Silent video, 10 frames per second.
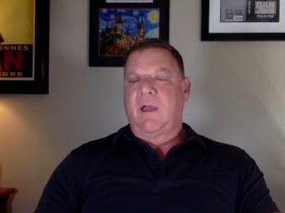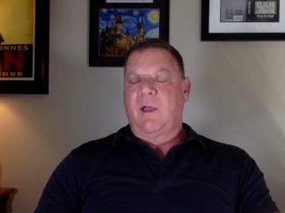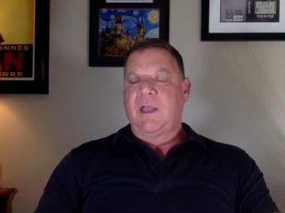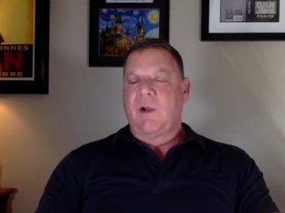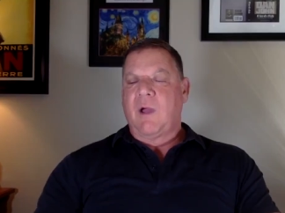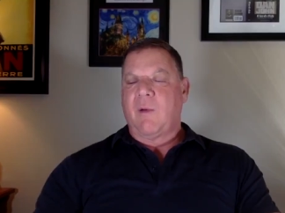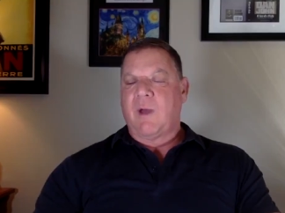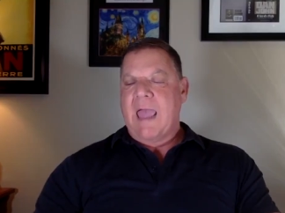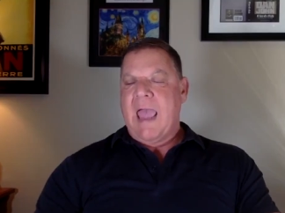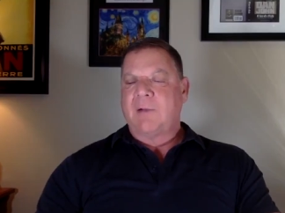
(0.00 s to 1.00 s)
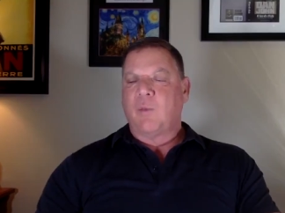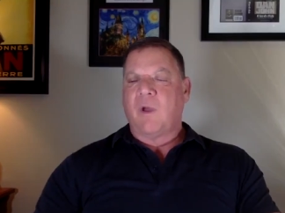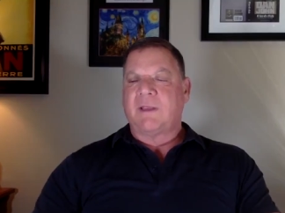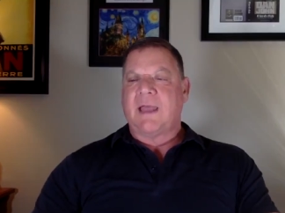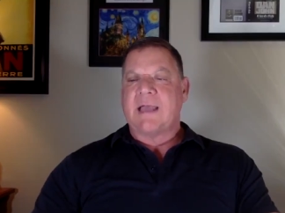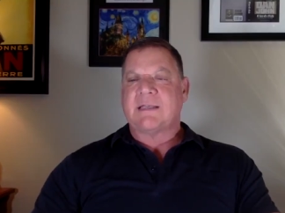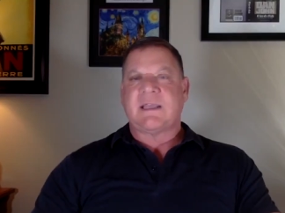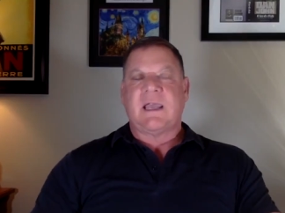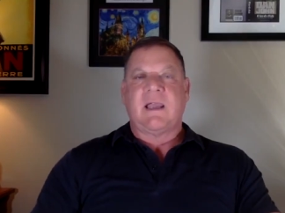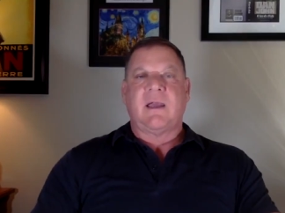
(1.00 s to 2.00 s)
You know, I want to add one last
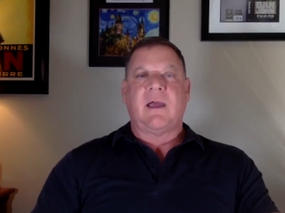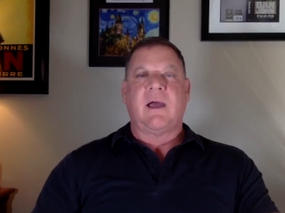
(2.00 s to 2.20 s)
thing.